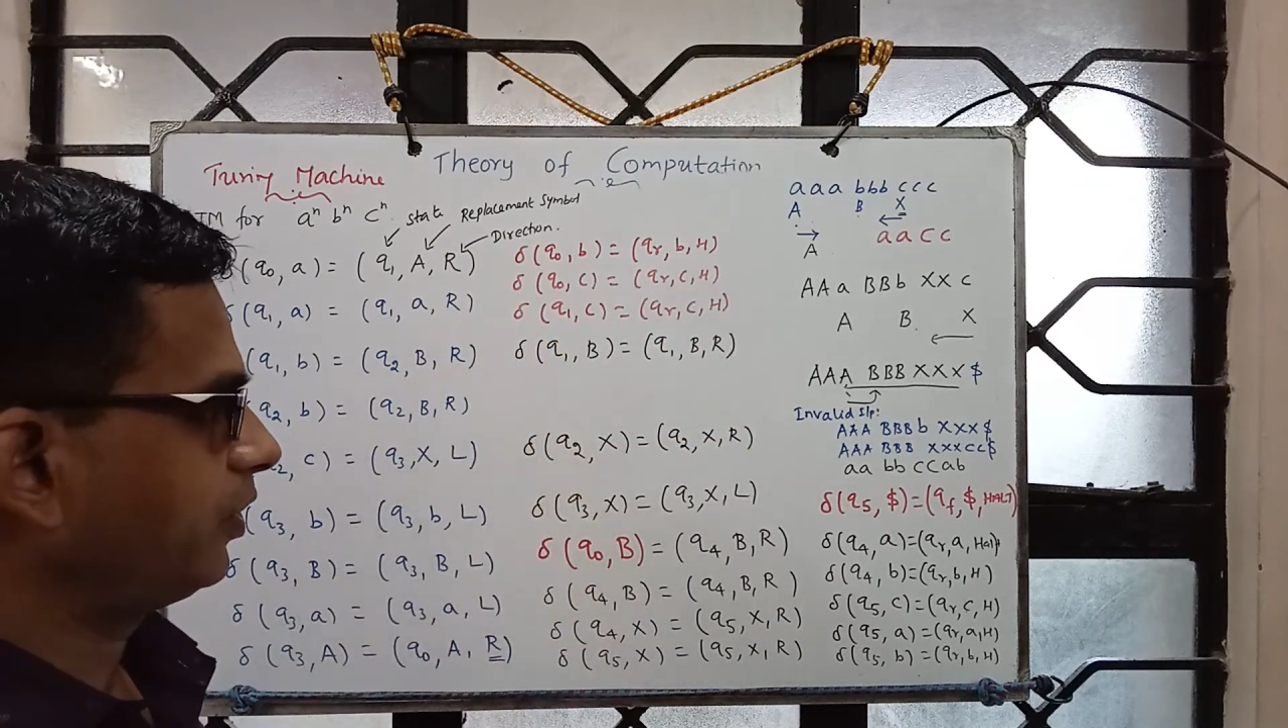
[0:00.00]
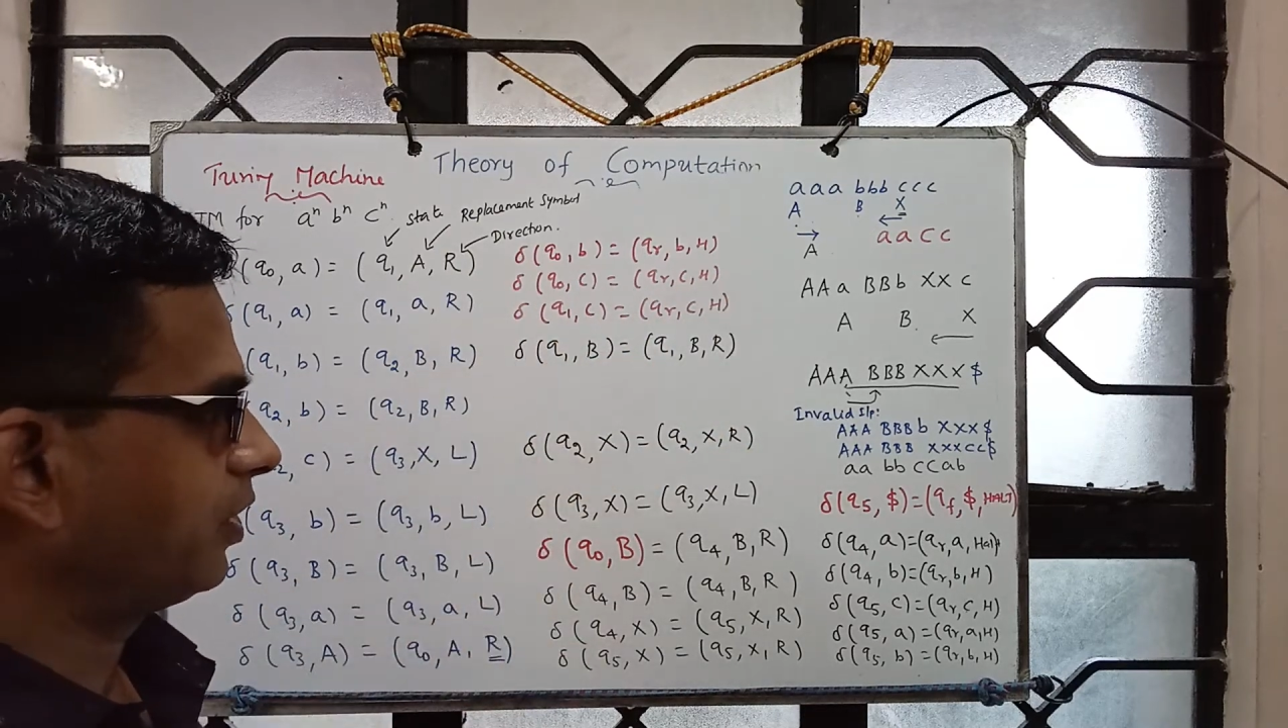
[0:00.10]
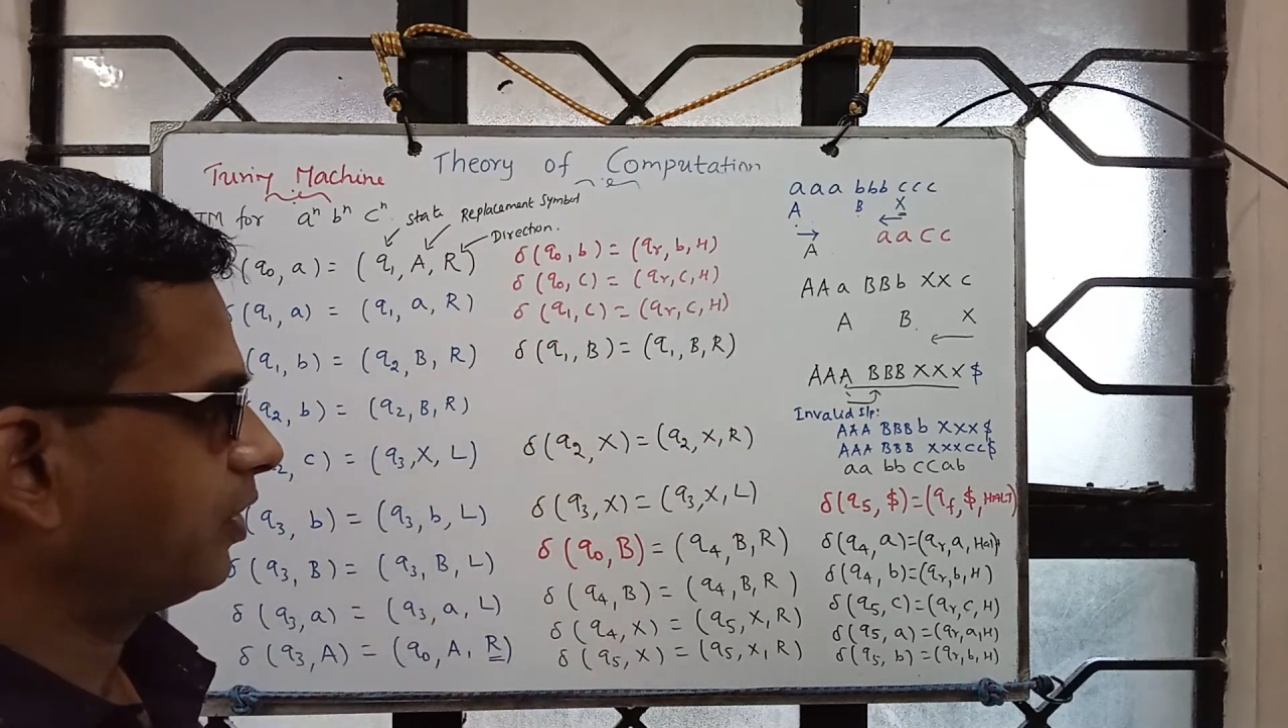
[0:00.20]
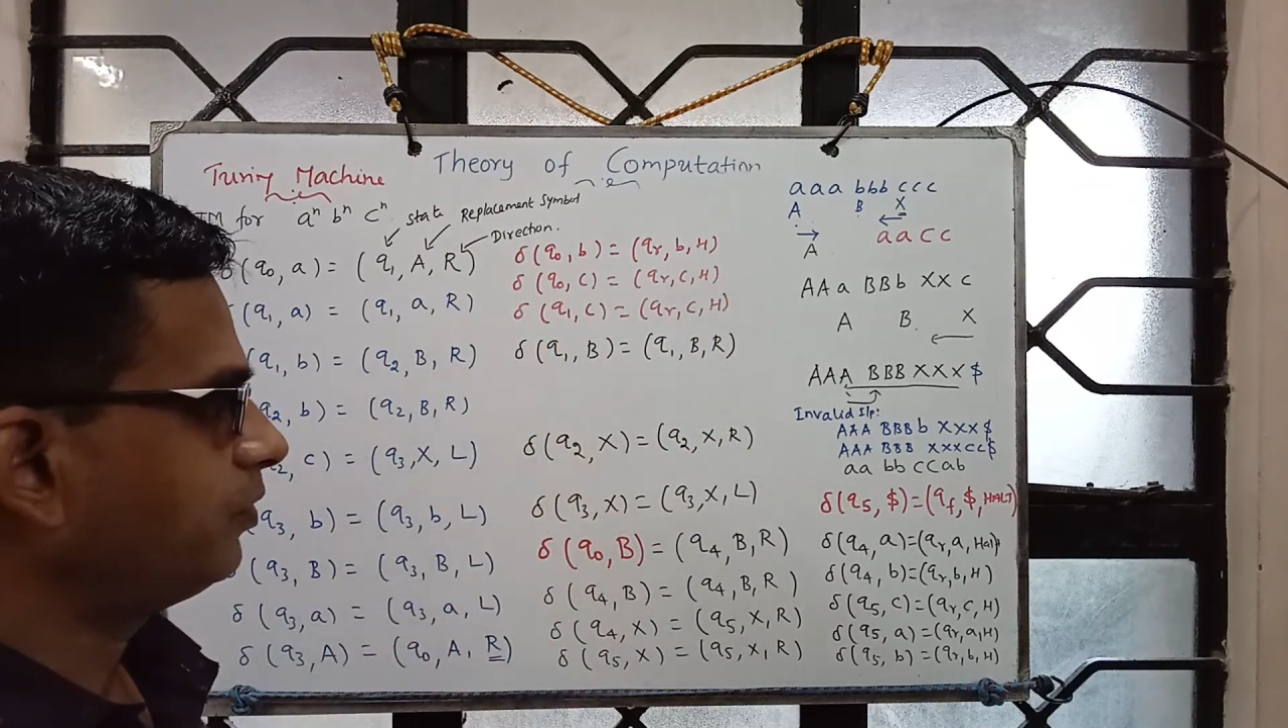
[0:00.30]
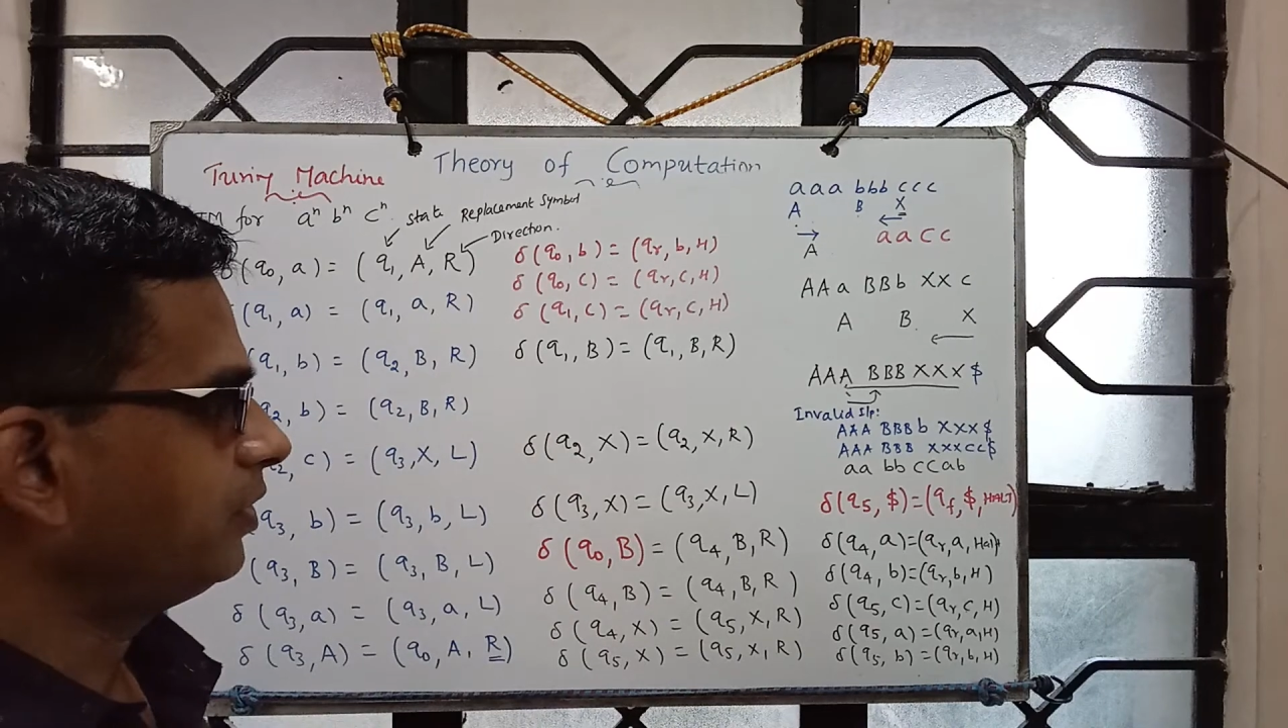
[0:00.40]

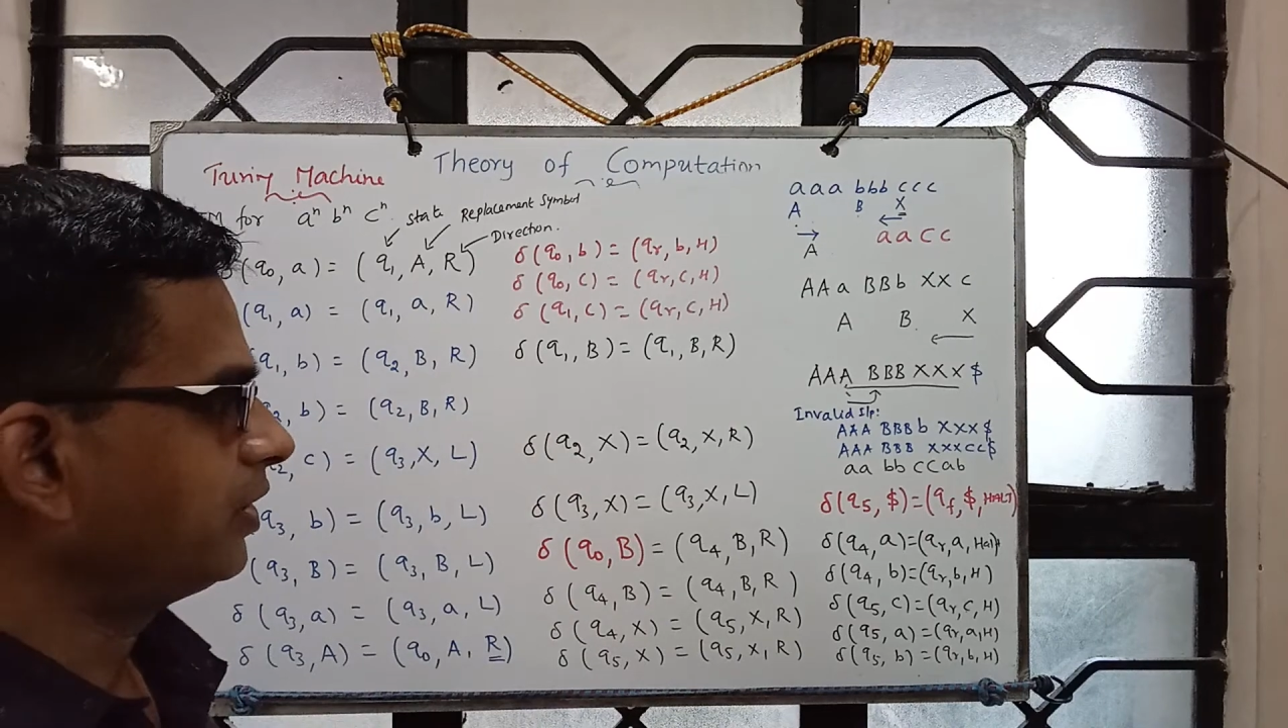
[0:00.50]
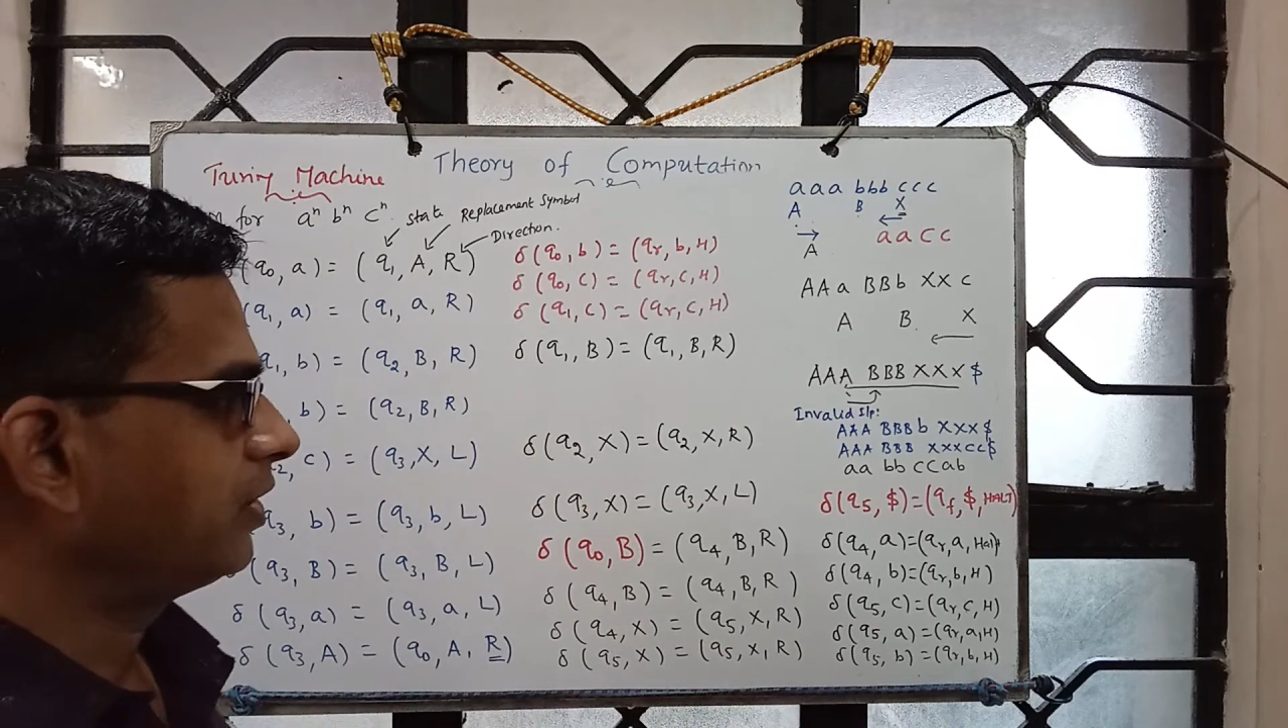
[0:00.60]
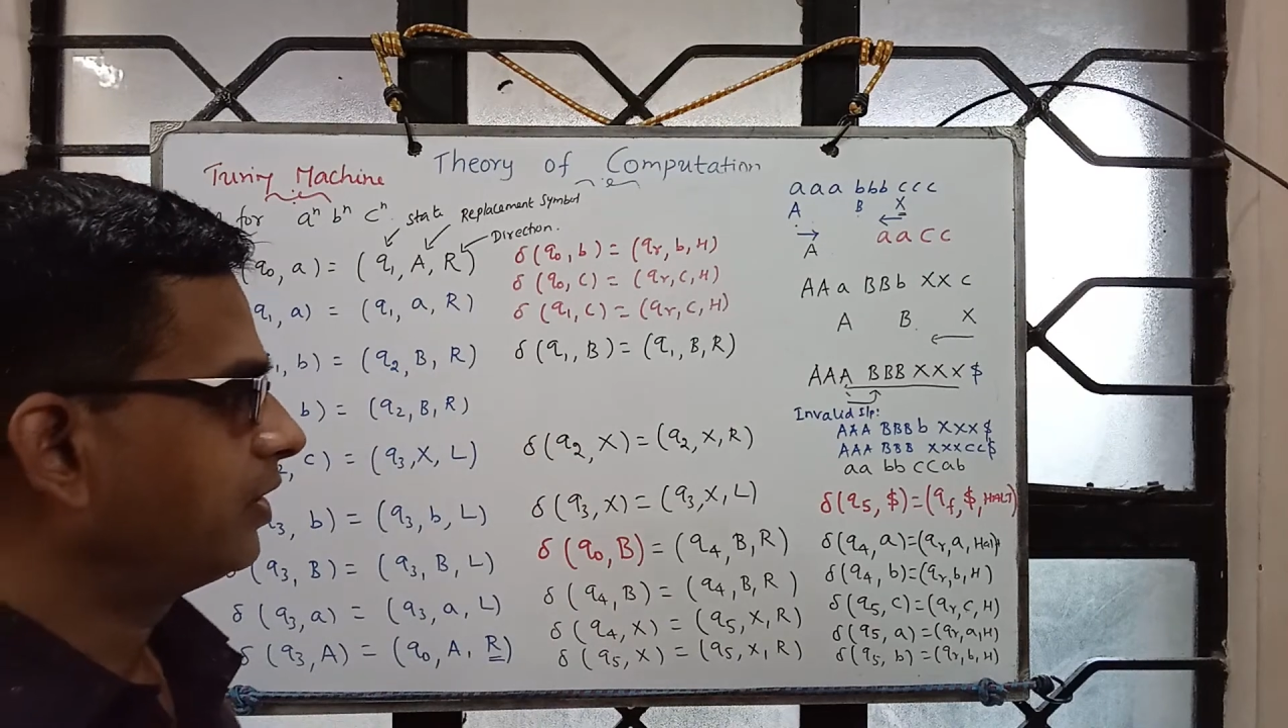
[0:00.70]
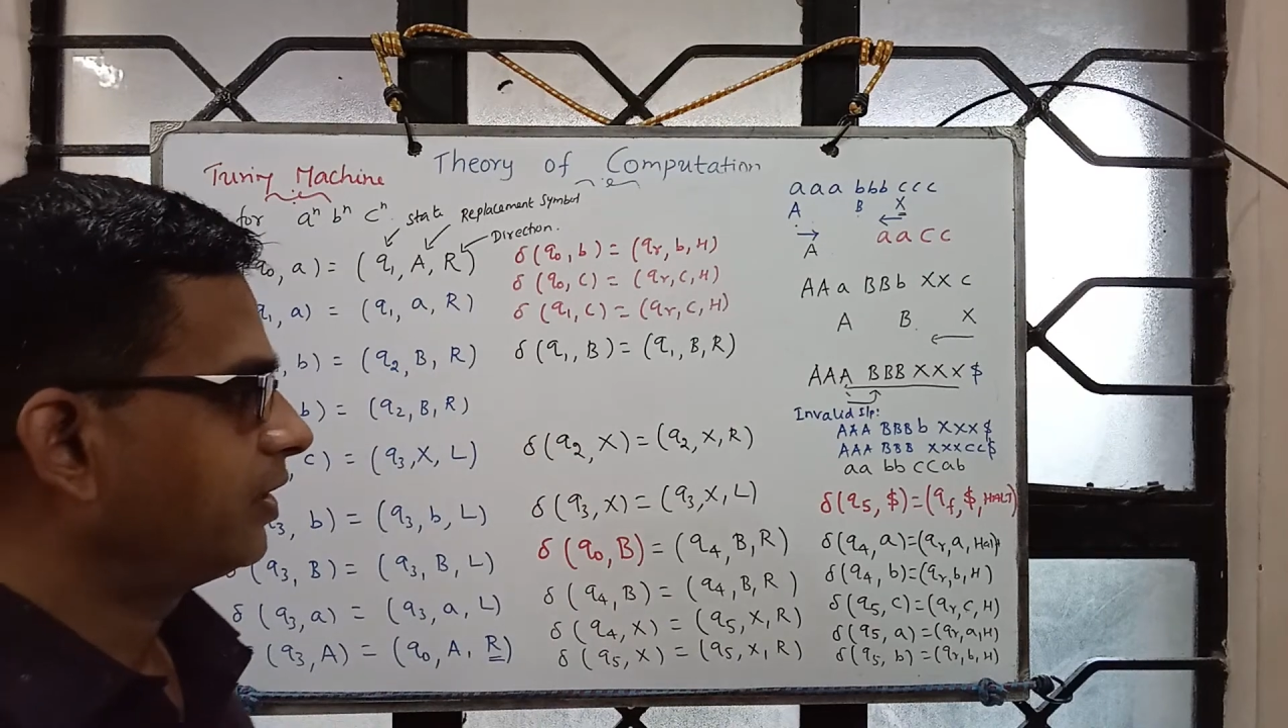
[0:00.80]
into account